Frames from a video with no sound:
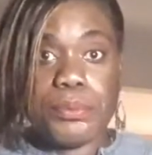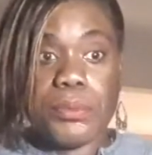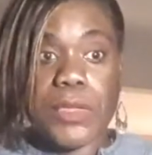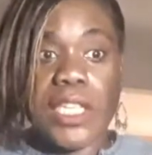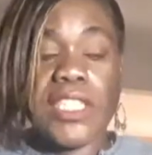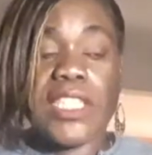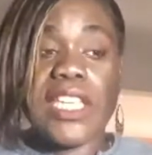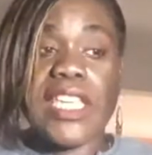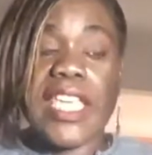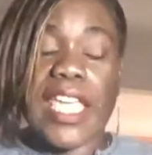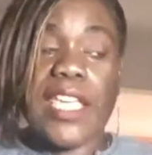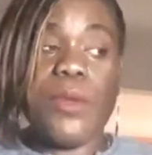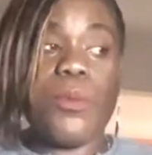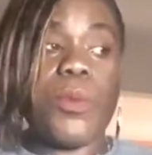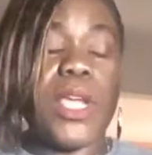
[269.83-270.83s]
It's a
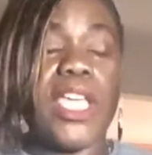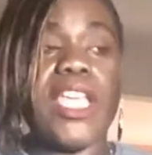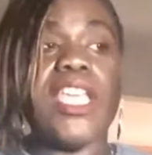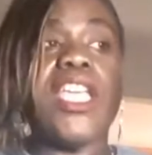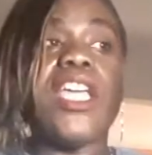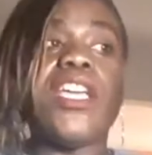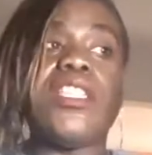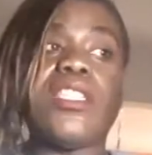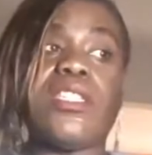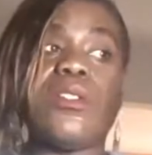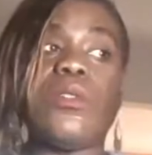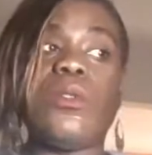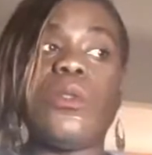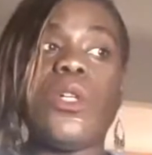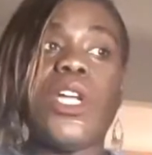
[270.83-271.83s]
gateway
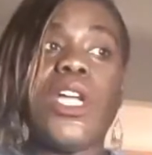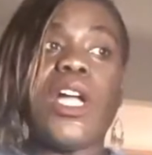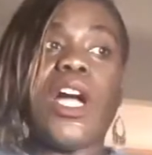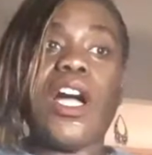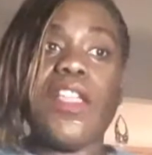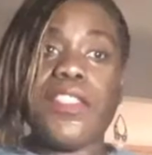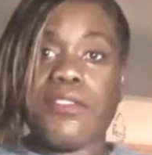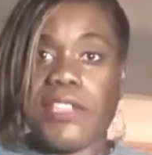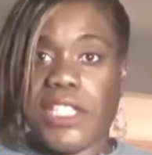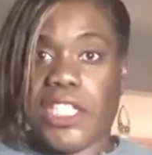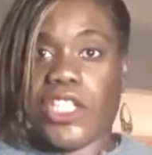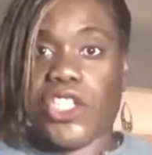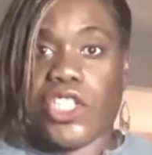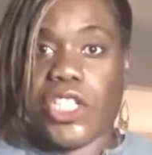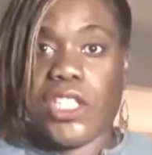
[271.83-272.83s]
to other
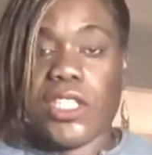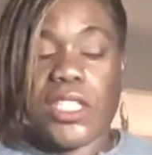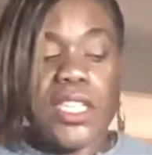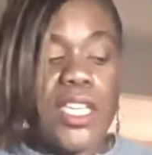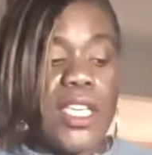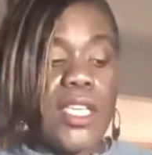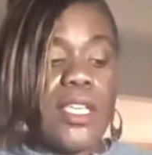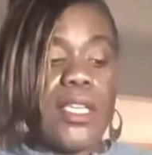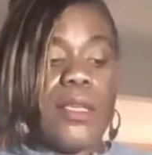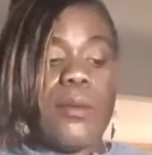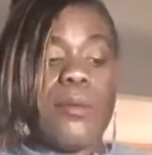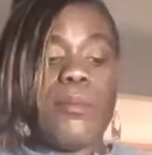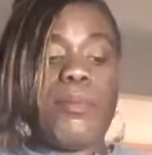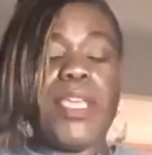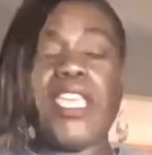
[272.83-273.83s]
addictions.
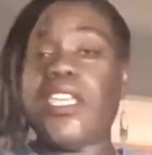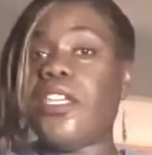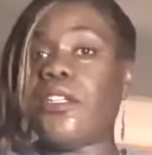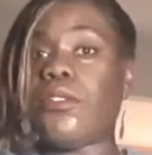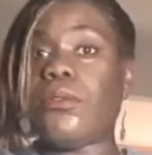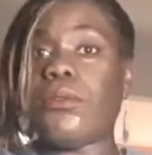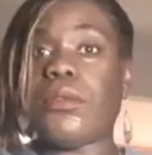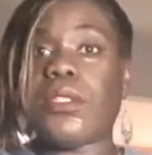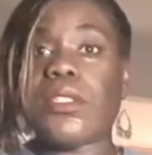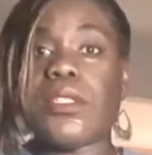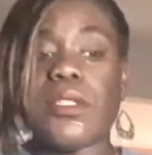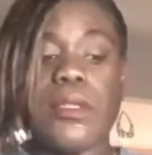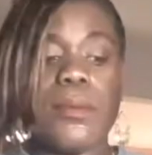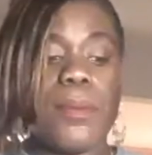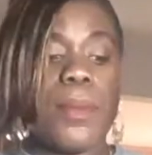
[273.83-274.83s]
Pills,
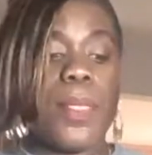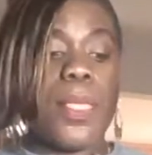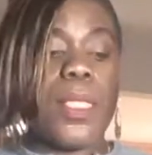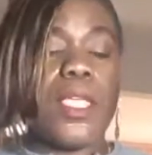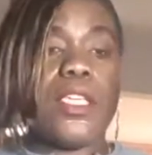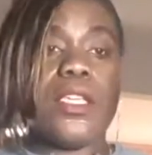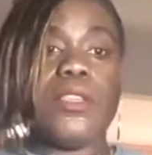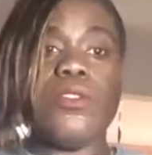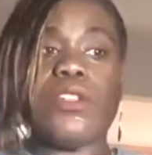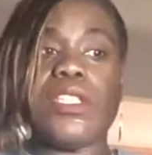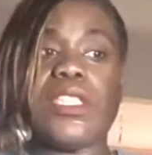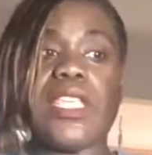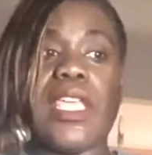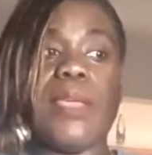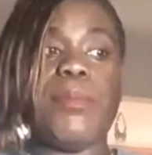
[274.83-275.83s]
you could
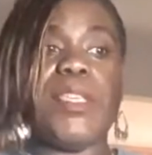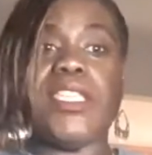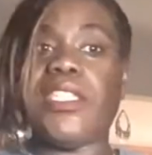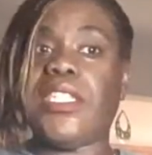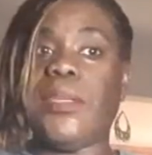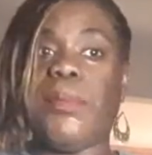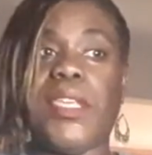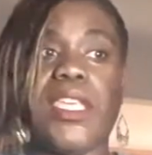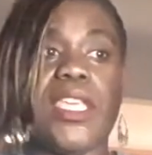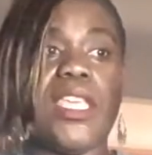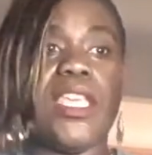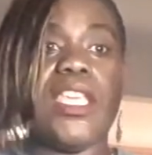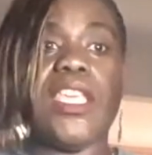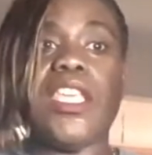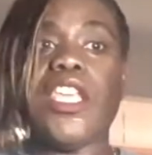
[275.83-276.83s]
say
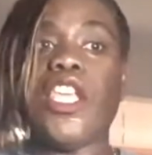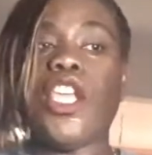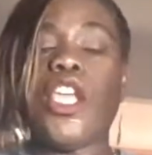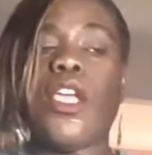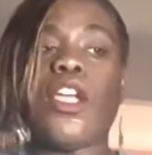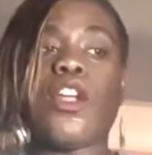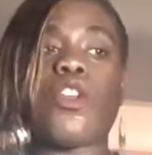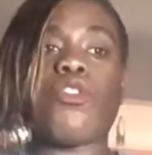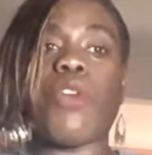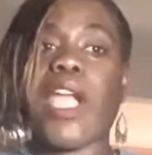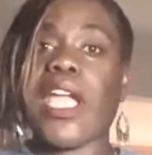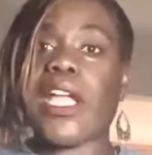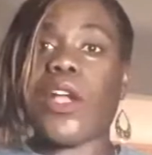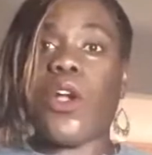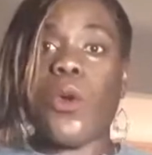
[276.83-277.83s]
PCP,
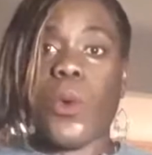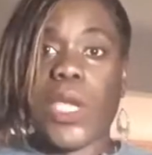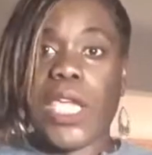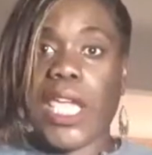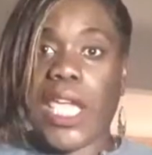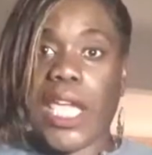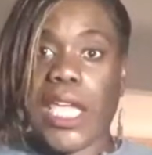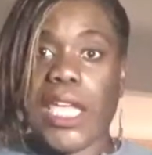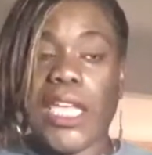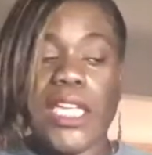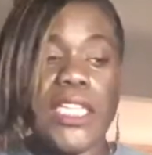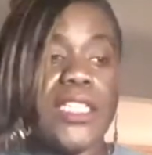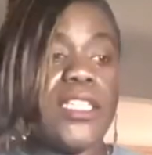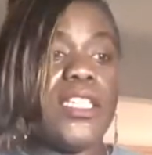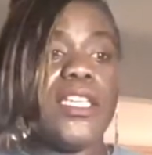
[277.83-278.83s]
crack
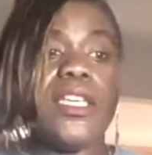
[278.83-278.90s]
cocaine,